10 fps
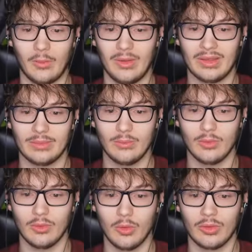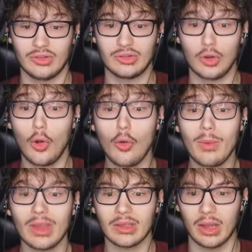All right, we got some more. Oh, this... Oh,
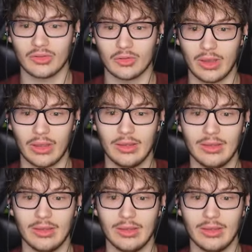my gosh. Okay.